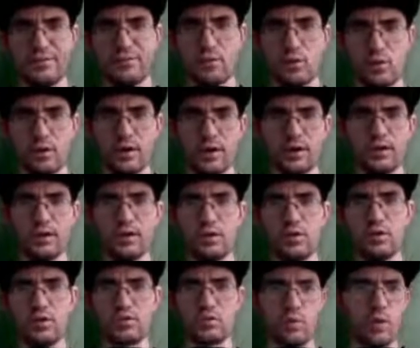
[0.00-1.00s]
for
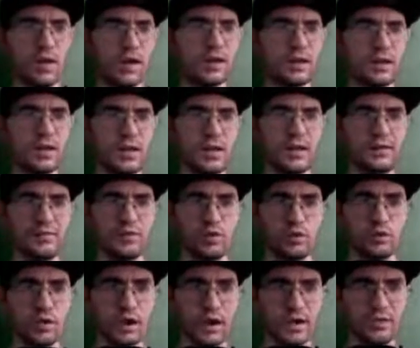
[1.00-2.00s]
you as well. If
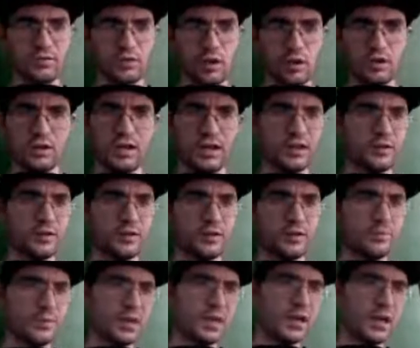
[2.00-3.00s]
you guys are like
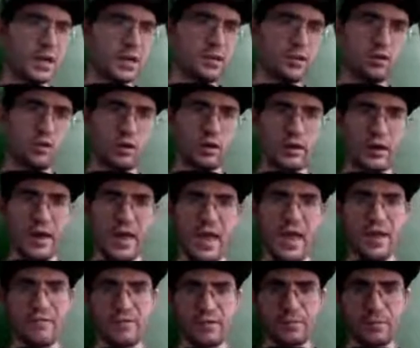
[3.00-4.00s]
me and you are heavy
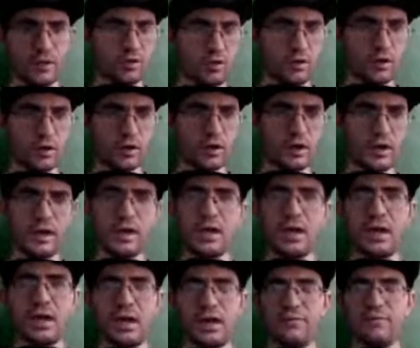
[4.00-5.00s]
metalcore,
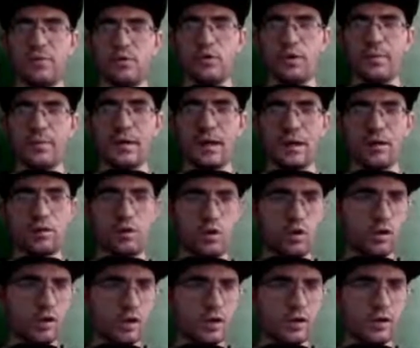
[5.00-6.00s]
if you are
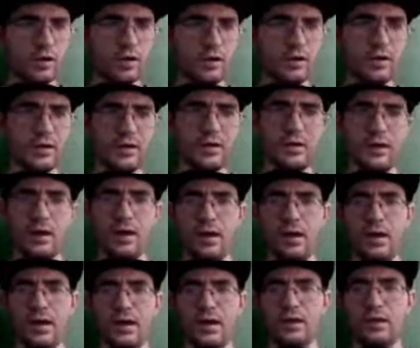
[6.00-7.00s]
metalcore,
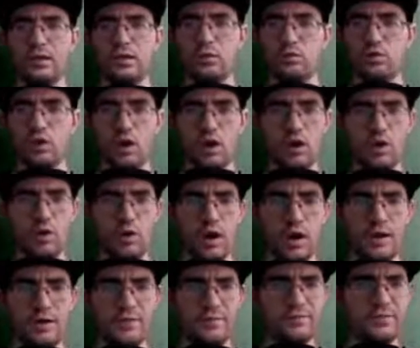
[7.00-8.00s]
you know
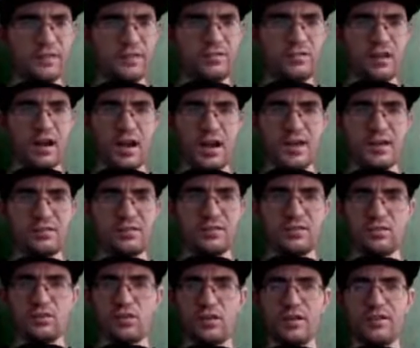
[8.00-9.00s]
of these guys.
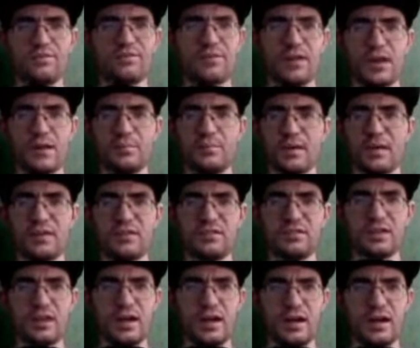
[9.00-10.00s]
These are the
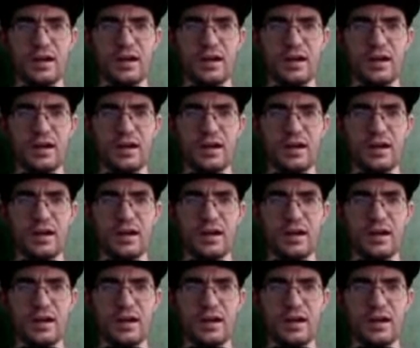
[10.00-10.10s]
famous